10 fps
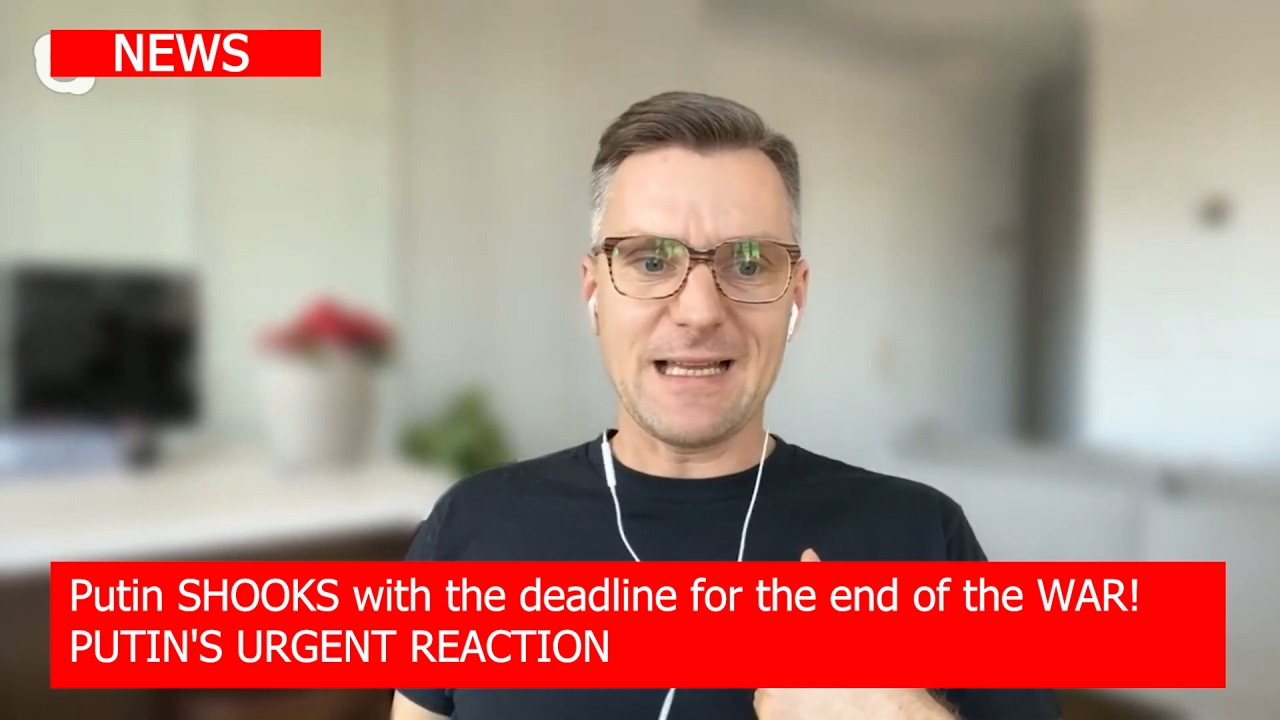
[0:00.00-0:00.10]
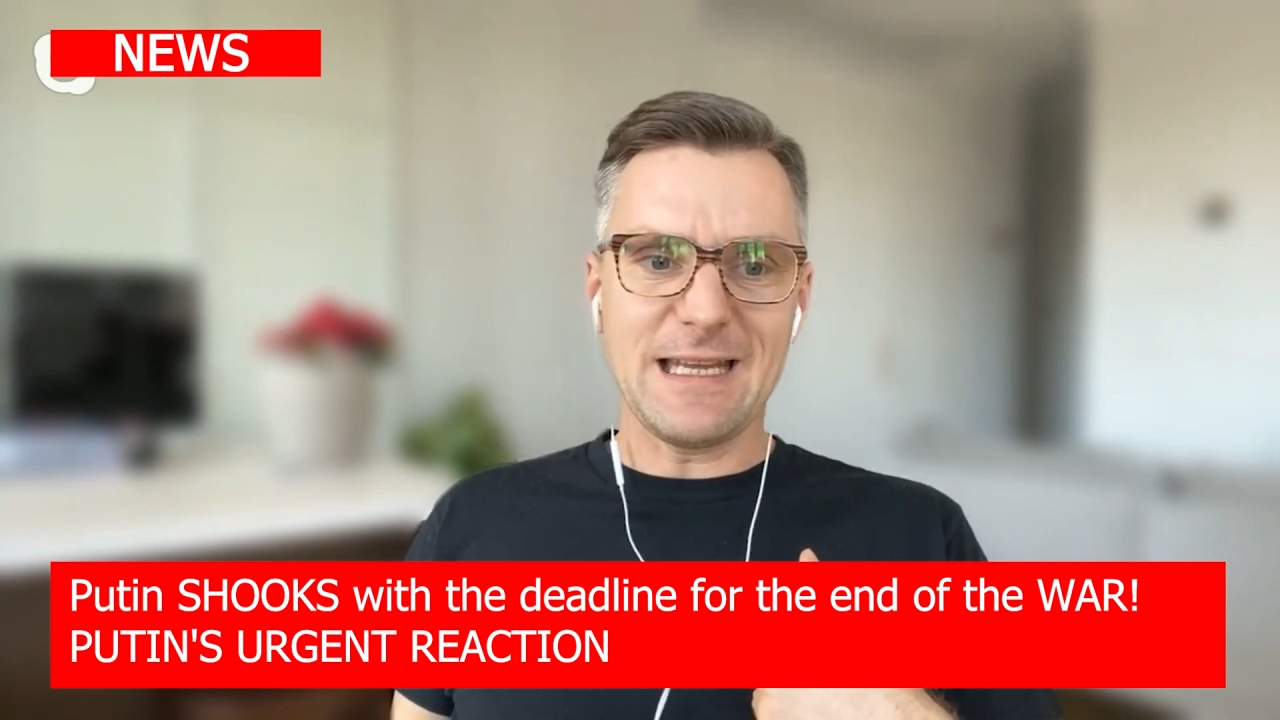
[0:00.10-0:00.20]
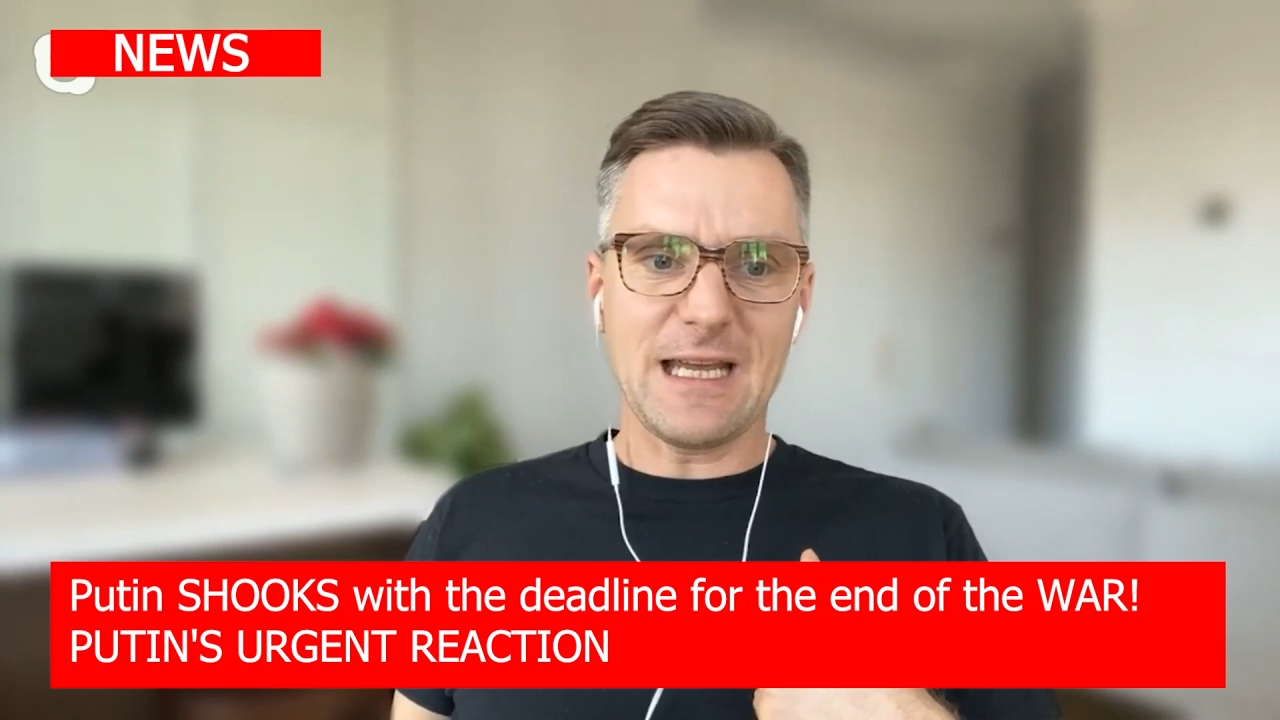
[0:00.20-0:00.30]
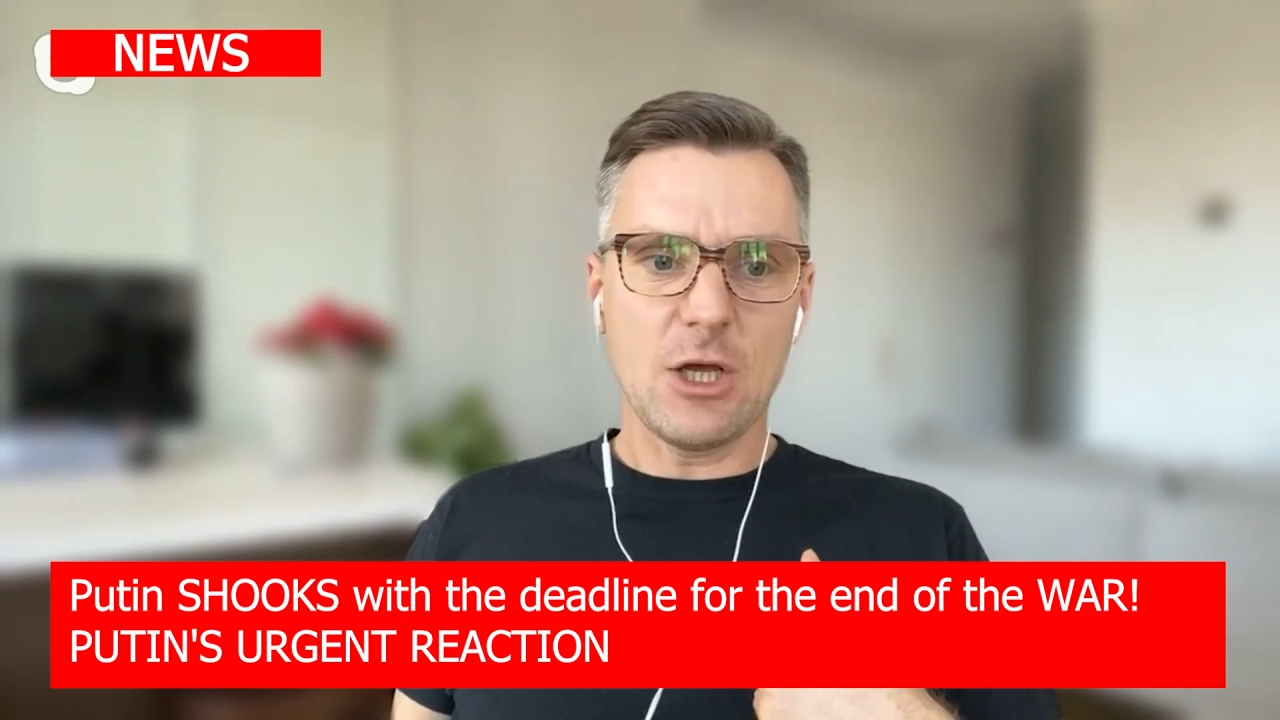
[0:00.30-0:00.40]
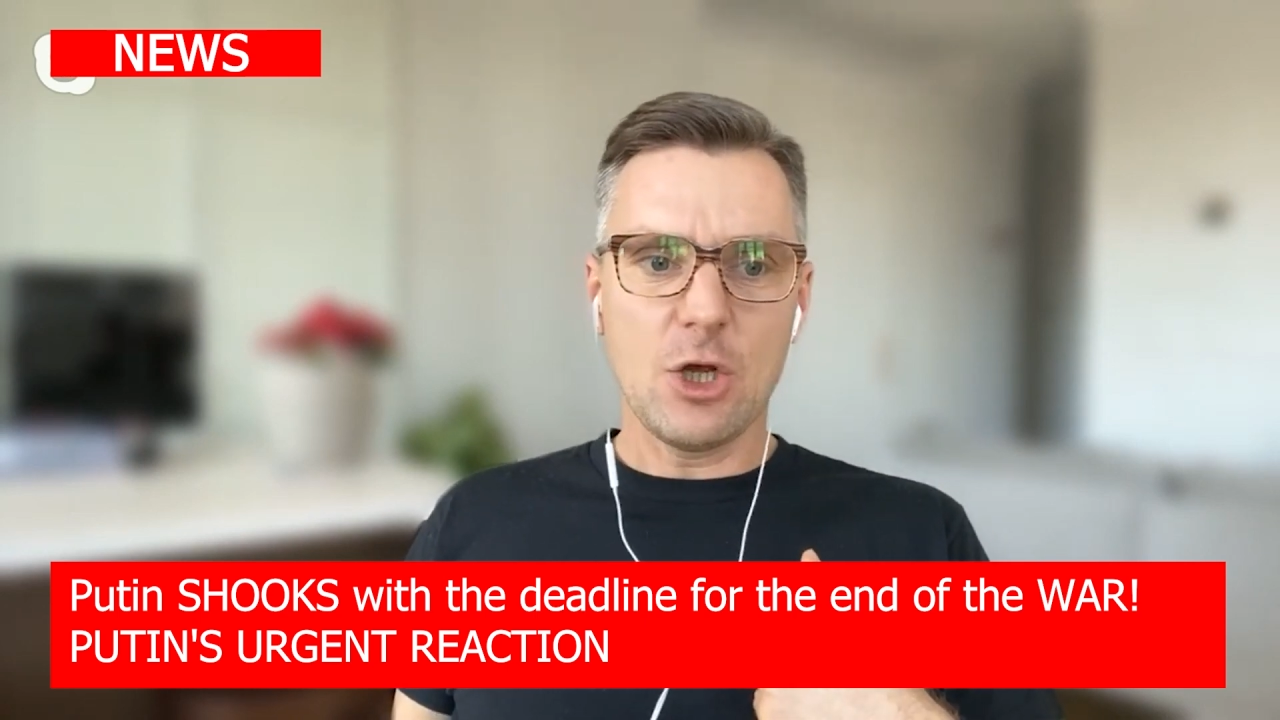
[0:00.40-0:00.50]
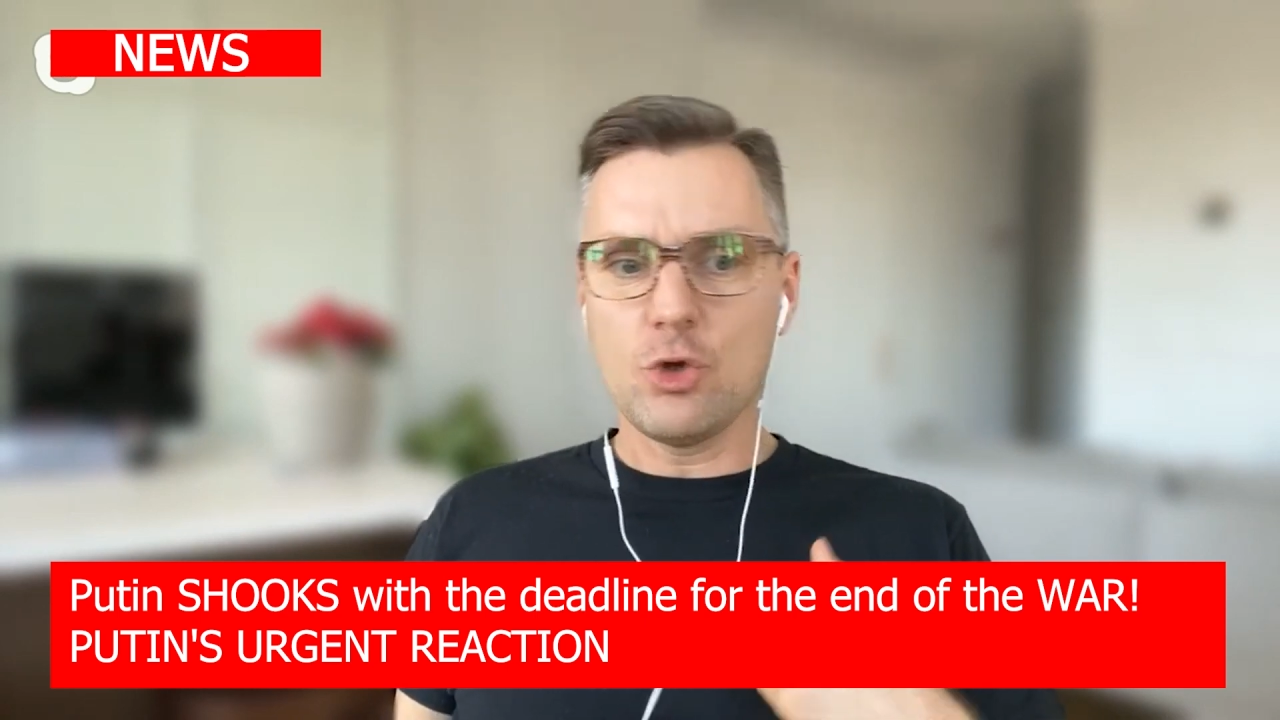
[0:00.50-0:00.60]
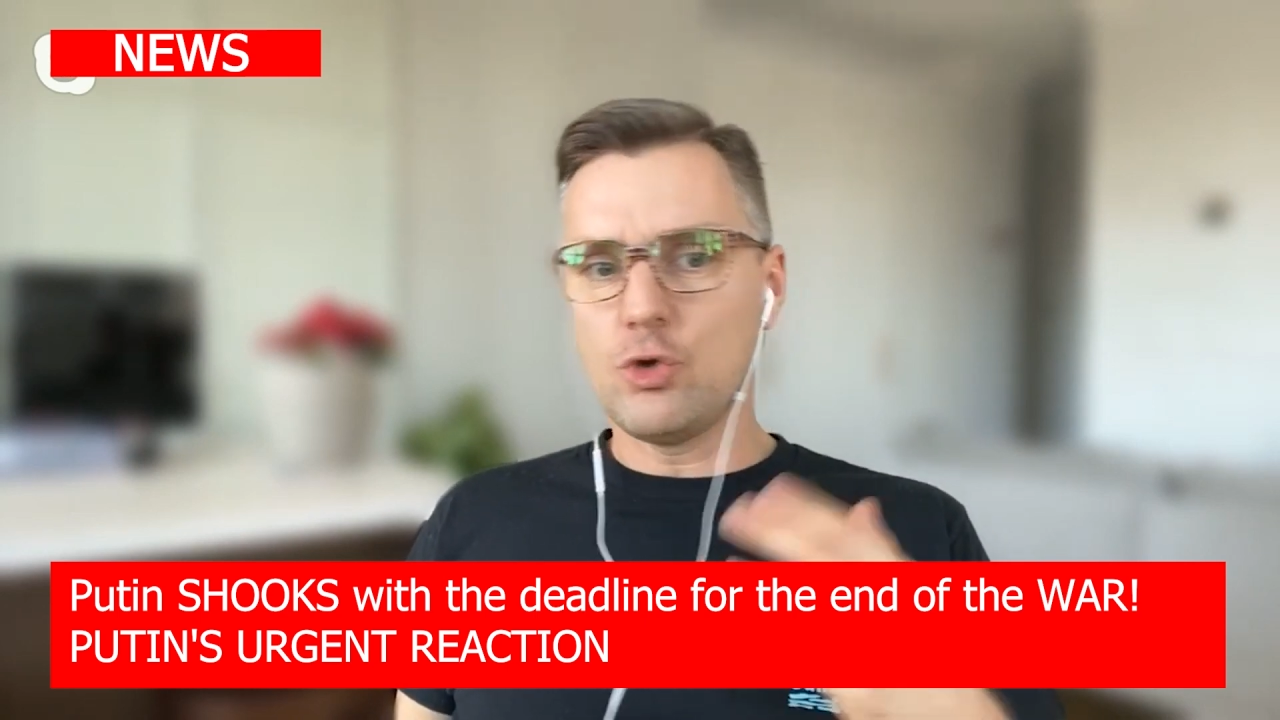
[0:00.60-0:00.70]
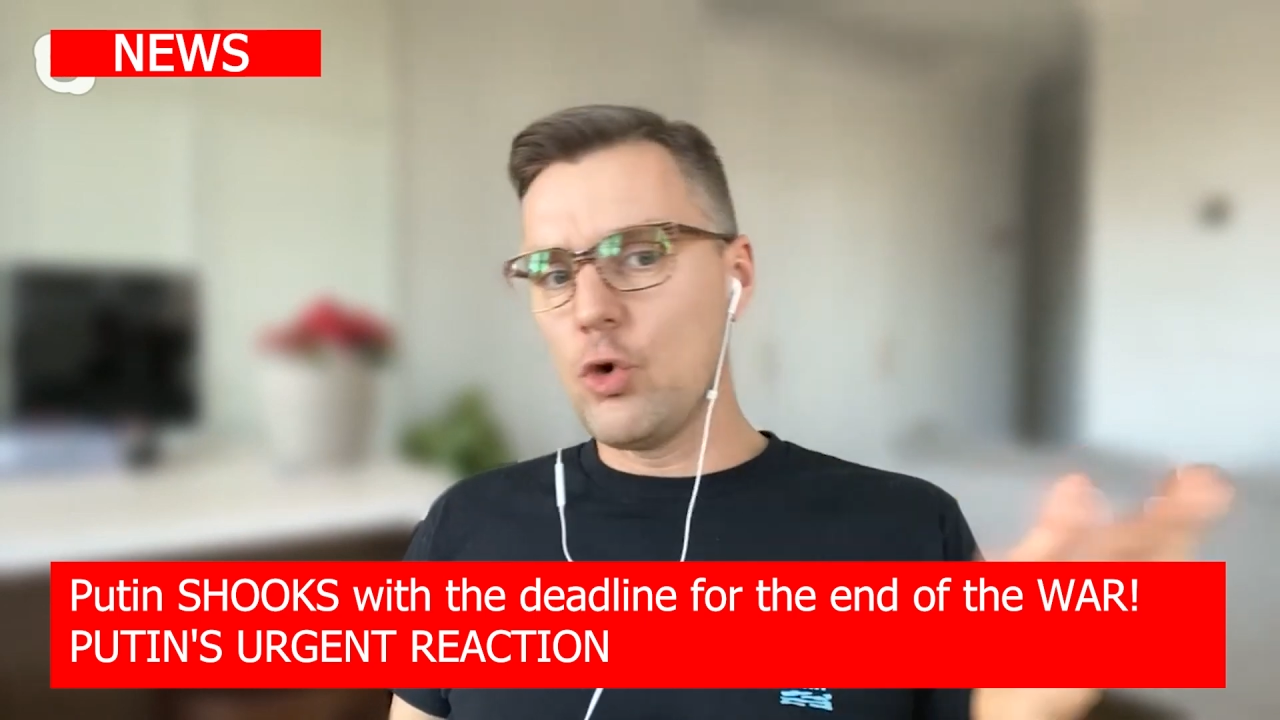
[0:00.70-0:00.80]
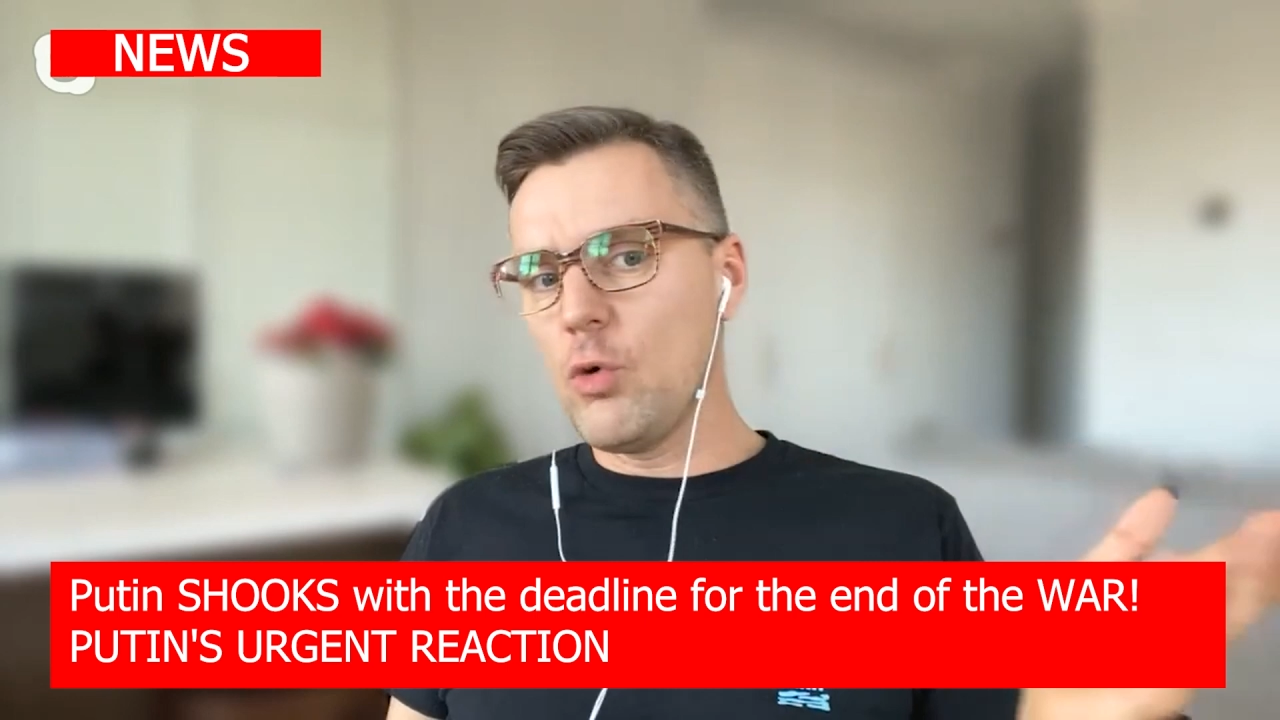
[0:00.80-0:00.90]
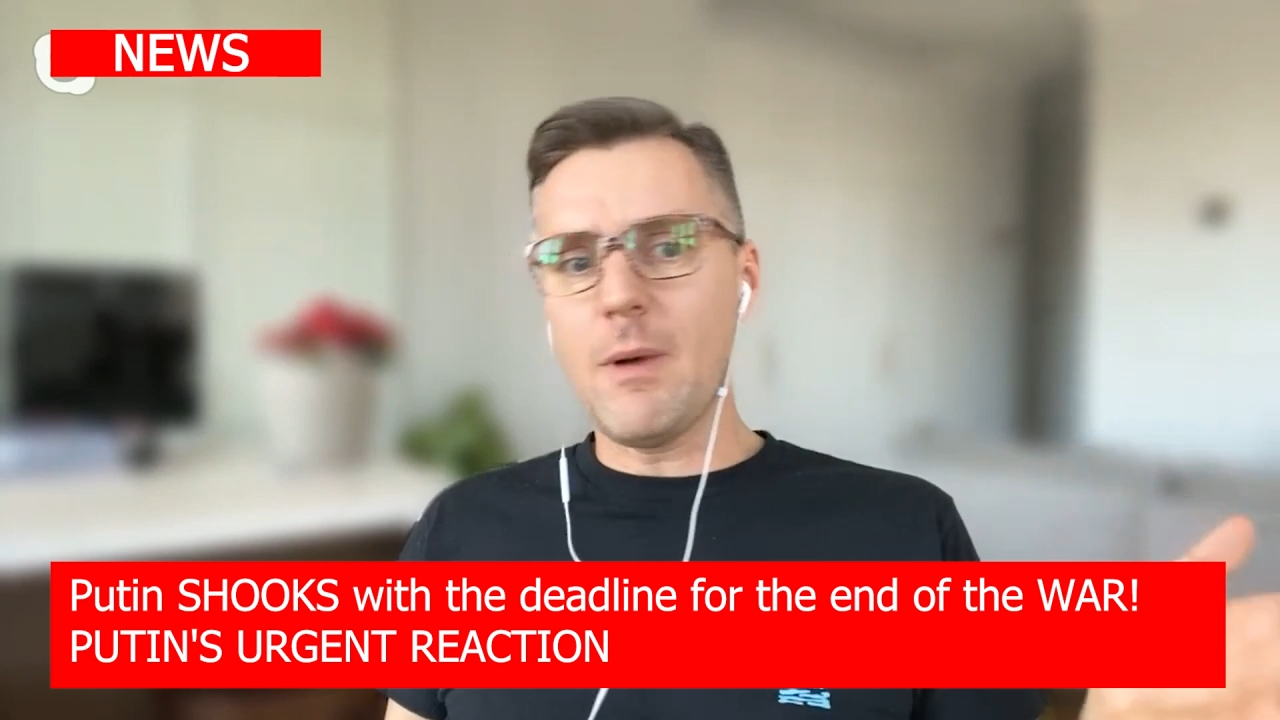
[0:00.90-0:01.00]
with
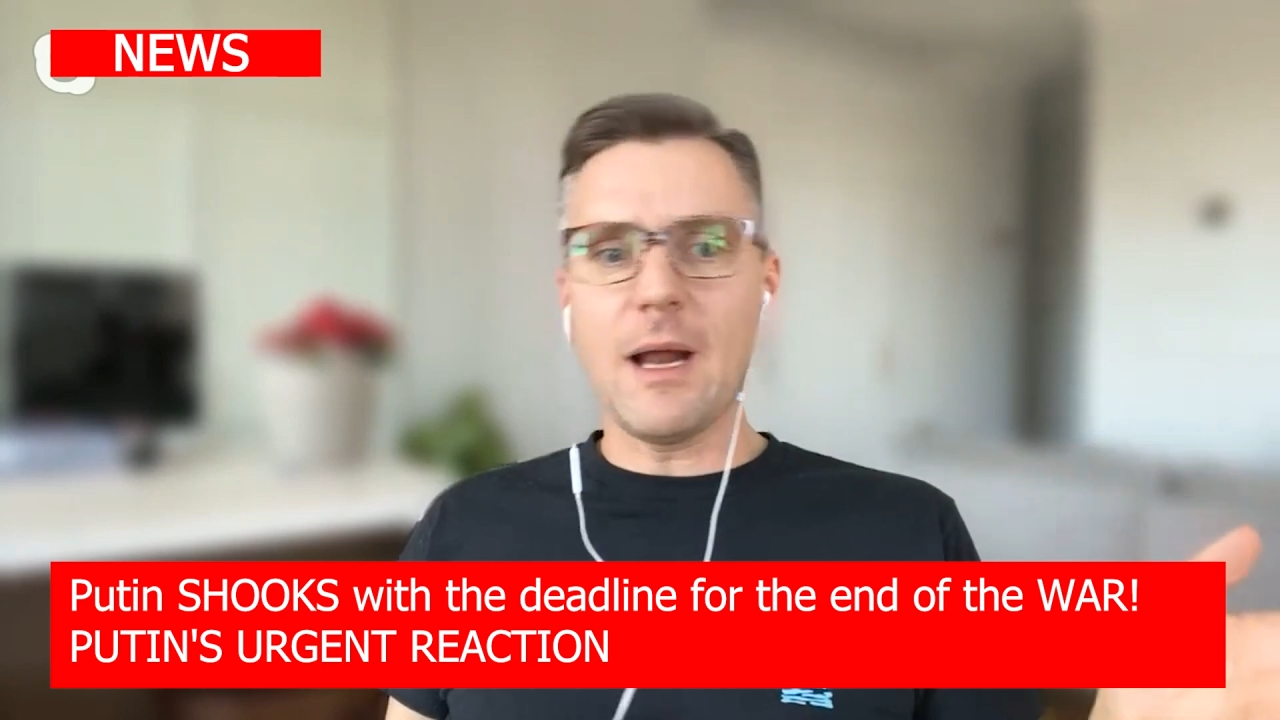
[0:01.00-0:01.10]
ourselves,